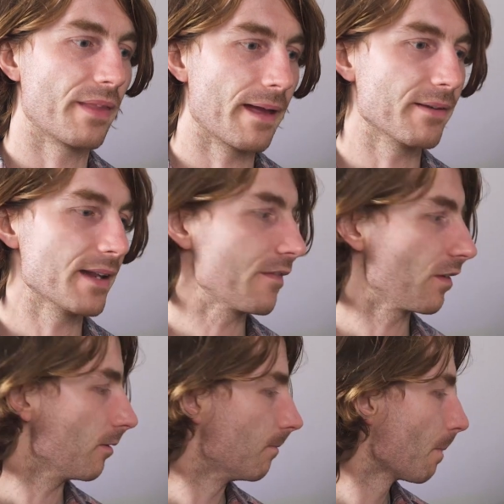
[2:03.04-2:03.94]
that, it
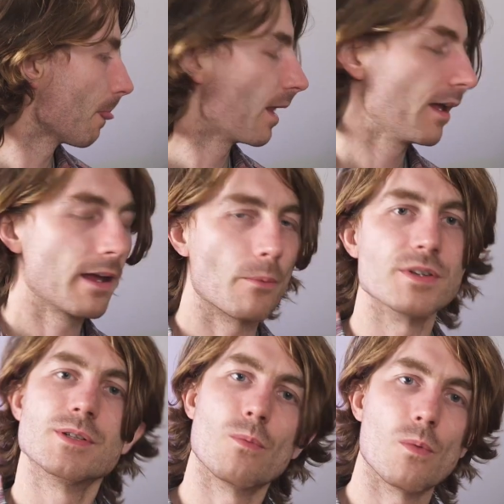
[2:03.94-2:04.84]
never
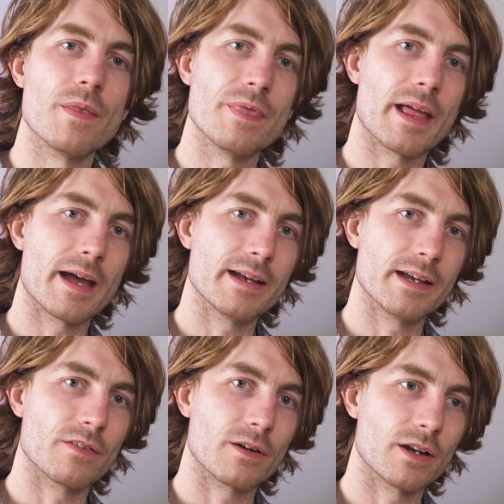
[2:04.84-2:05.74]
wasn't one that I
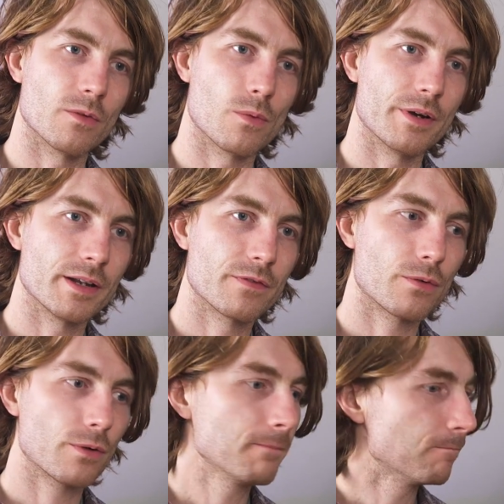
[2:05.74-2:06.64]
ever kind of wanted
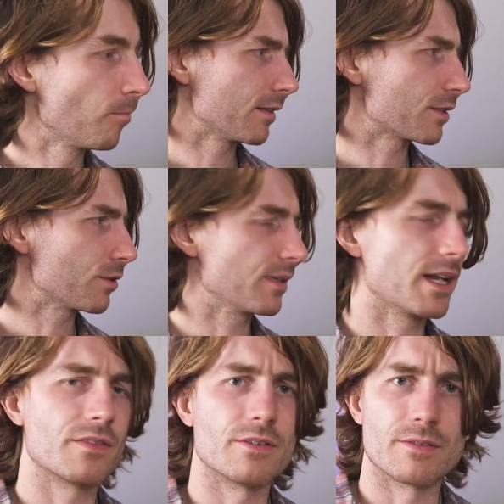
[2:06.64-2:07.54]
for. So I
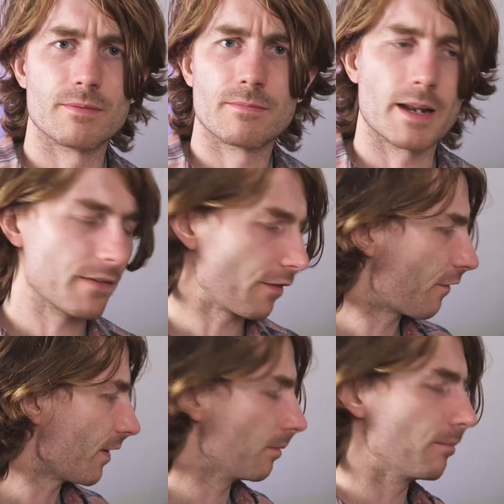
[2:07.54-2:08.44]
never
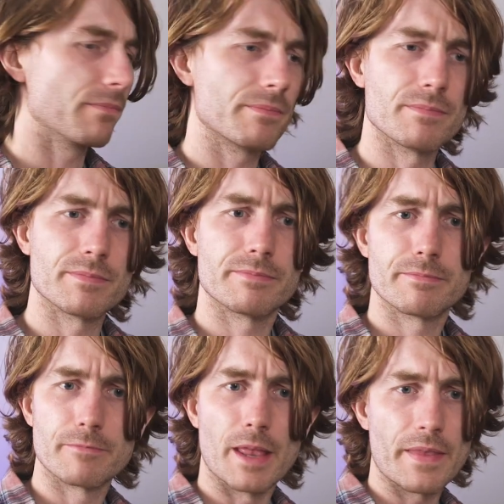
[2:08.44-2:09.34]
felt
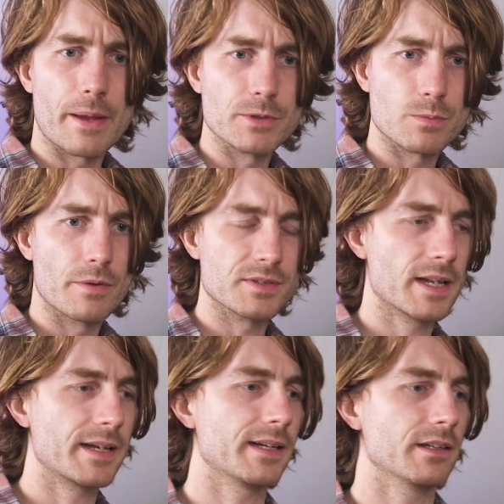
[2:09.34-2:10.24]
that that was what I was
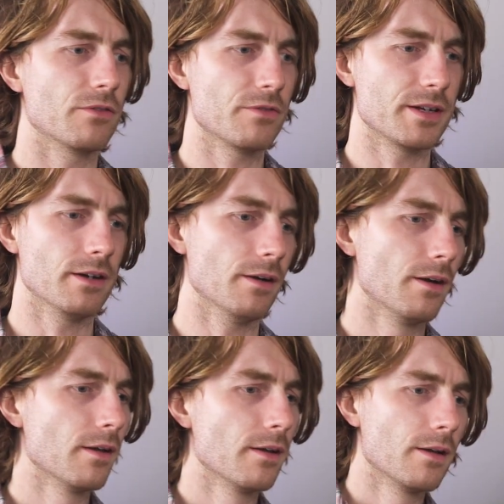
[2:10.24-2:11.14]
lacking at the rear
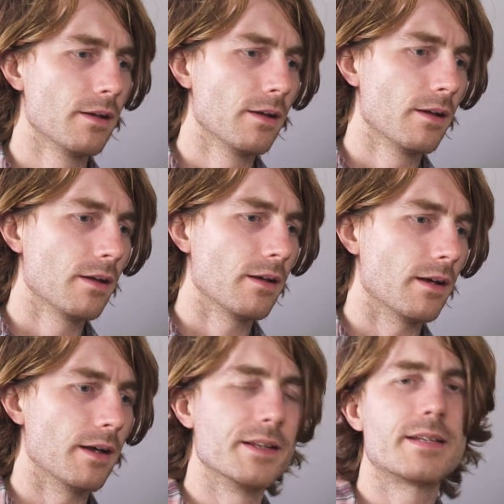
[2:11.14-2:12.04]

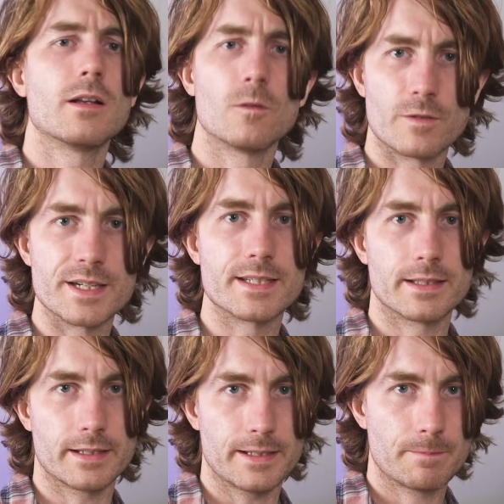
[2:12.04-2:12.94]
until
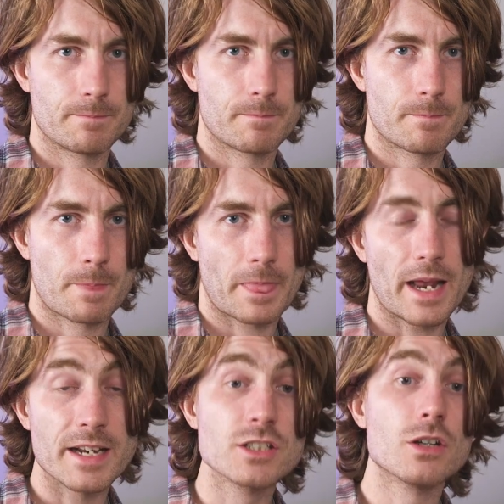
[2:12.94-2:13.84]
recently.
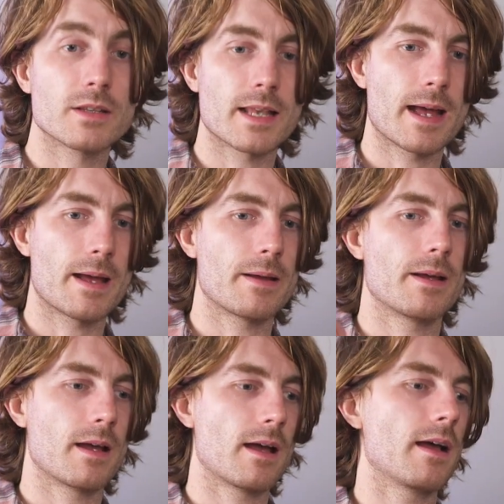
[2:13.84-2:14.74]
And it's not that
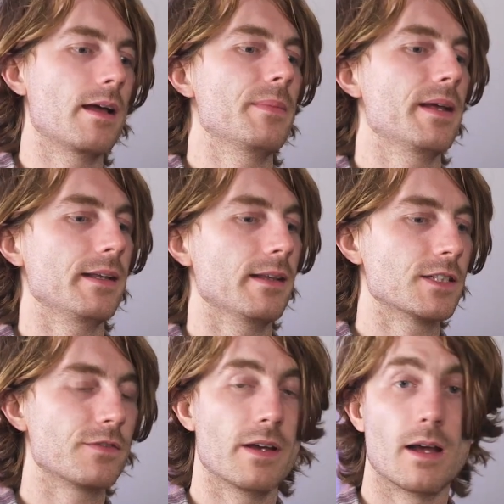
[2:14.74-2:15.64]
I'm any
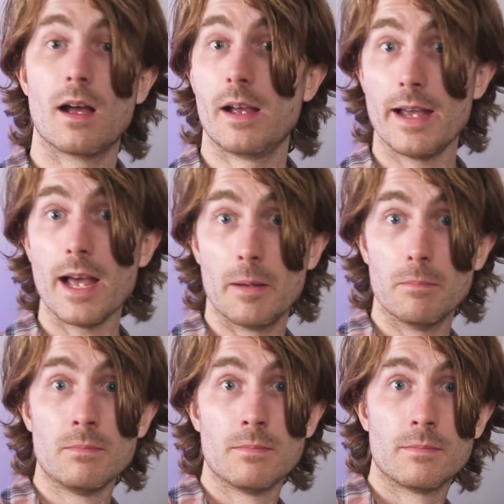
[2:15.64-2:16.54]
less fit. I
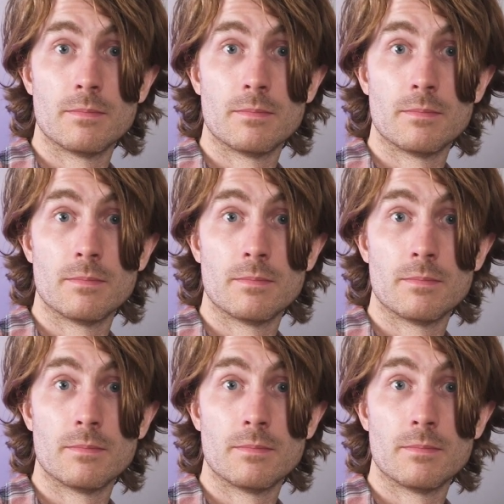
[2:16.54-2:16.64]
am